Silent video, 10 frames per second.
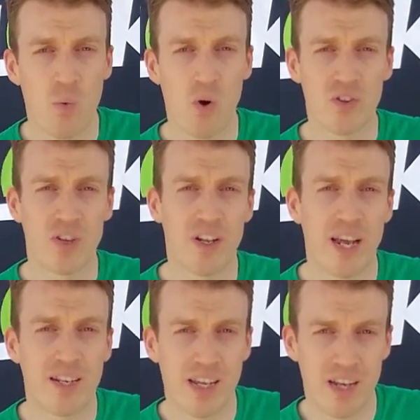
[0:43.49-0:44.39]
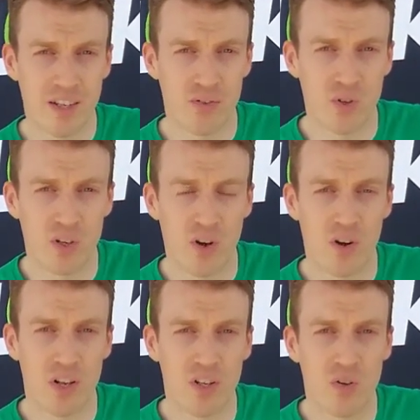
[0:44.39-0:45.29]
Once all that data is
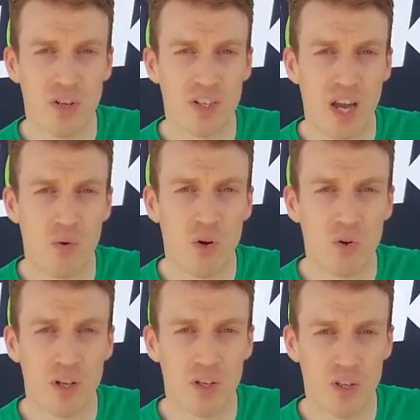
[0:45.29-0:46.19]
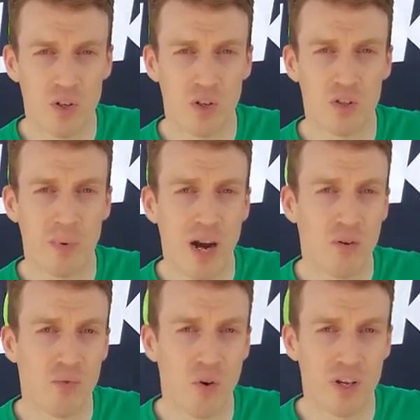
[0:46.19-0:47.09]
recorded, you can download it to your
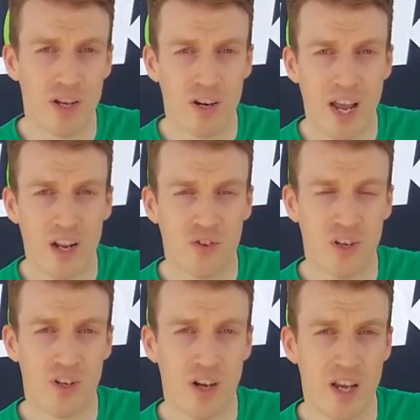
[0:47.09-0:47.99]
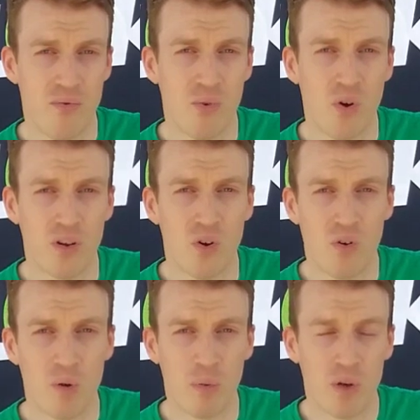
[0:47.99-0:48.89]
smartphone, either Android or iPhone,
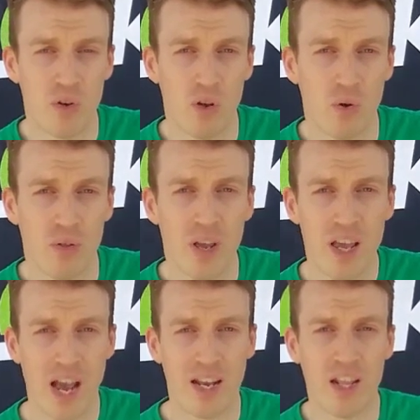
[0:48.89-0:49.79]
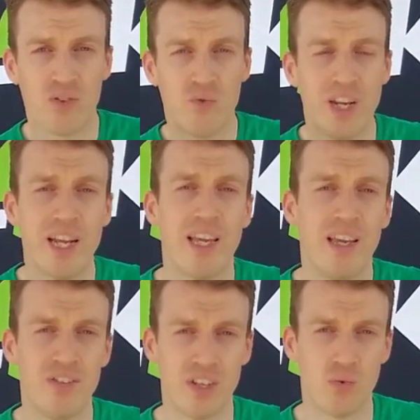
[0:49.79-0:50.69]
over Bluetooth, and then it's really
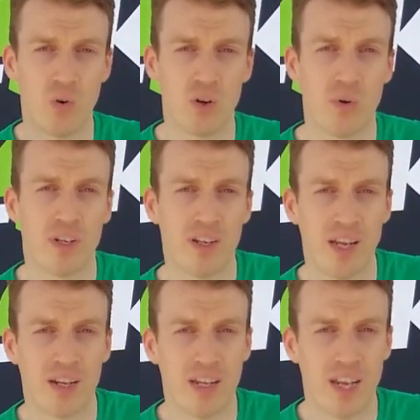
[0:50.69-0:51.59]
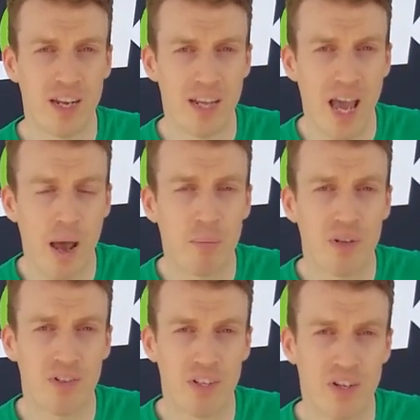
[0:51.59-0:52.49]
easy to work with the data in the app
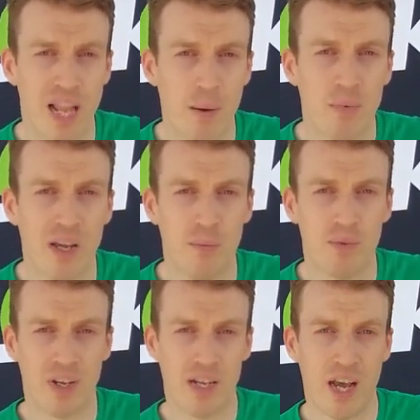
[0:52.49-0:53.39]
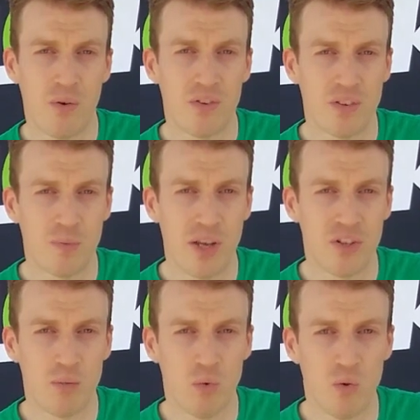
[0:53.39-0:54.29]
to see your lap times and how the
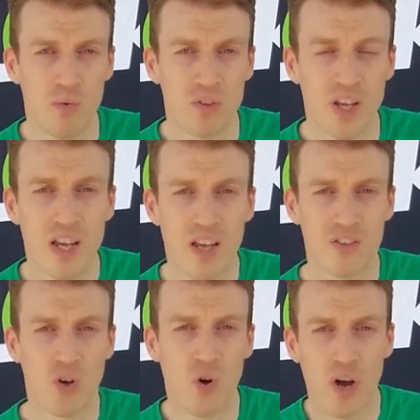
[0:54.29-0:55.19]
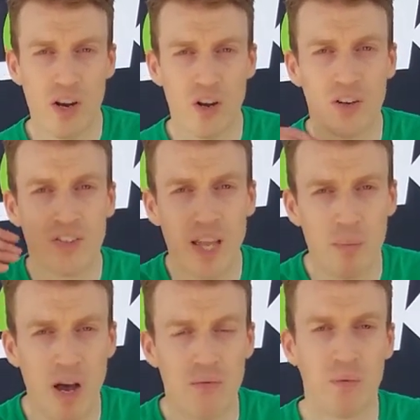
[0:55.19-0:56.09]
suspension moves. So another
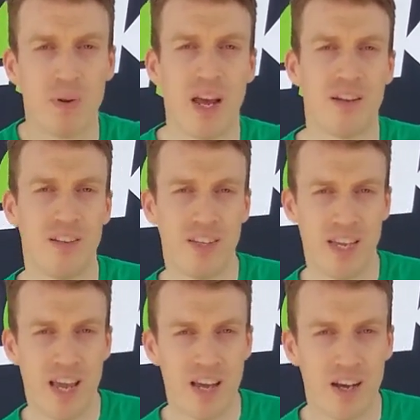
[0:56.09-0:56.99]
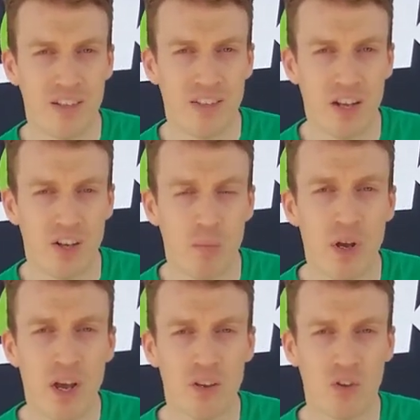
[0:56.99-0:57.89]
step on from that is the AiSetup.
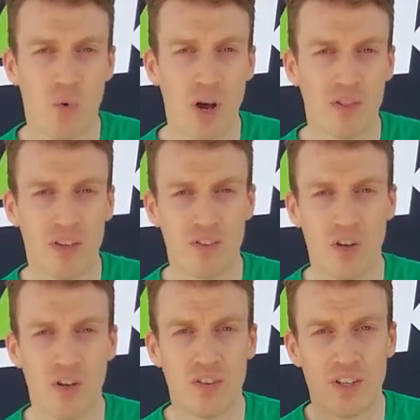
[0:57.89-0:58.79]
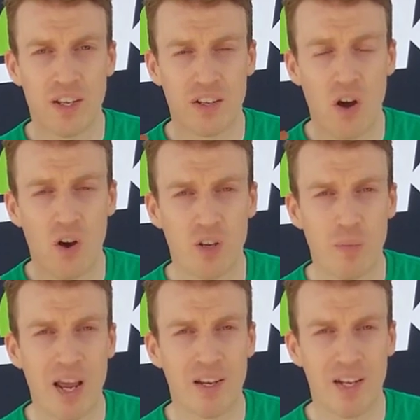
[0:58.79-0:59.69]
So what this does is it
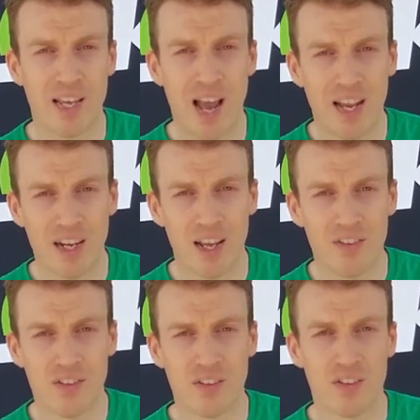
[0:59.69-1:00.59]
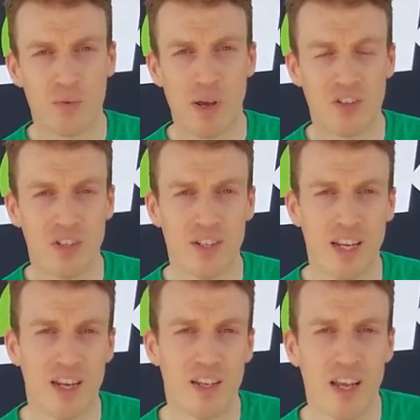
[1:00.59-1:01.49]
automatically analyzes the suspension
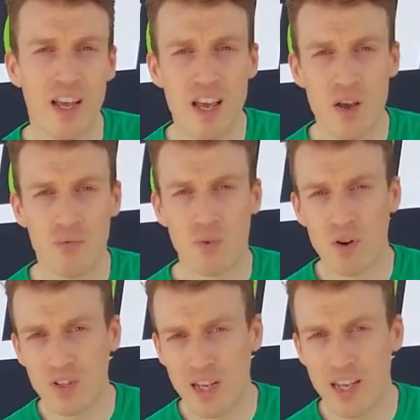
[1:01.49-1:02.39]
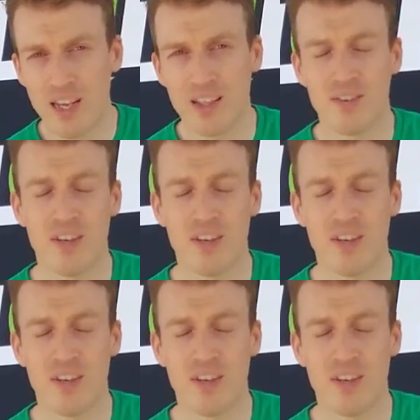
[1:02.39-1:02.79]
data. Firstly, it